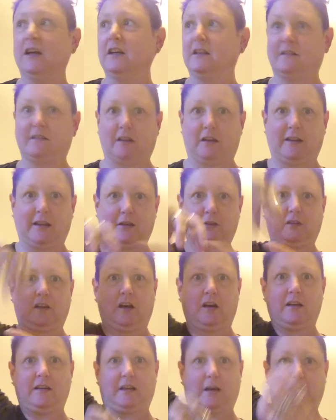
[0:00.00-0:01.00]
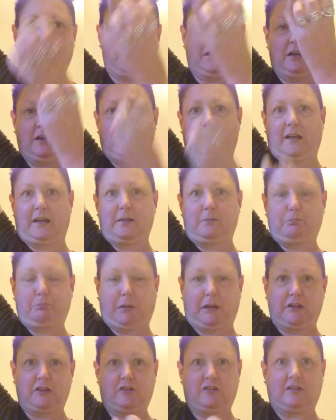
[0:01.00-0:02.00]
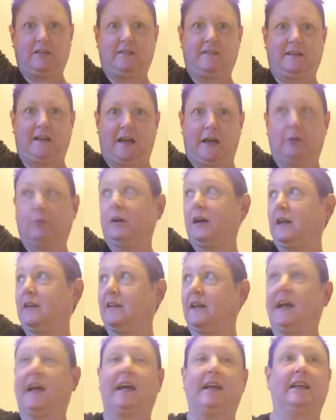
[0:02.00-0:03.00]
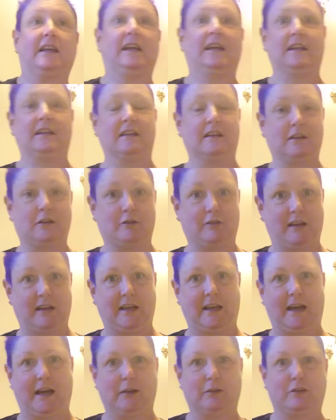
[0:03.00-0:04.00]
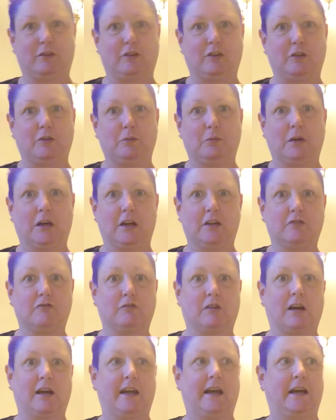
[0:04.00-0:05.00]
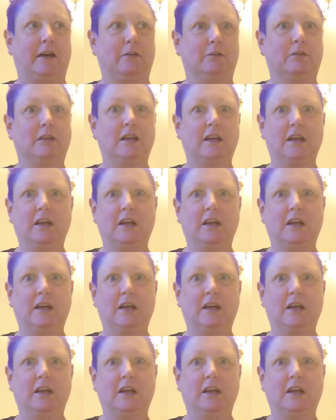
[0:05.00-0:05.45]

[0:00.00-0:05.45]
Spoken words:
So they're tied up in like bunches now and they're hanging in the greenhouse to dry out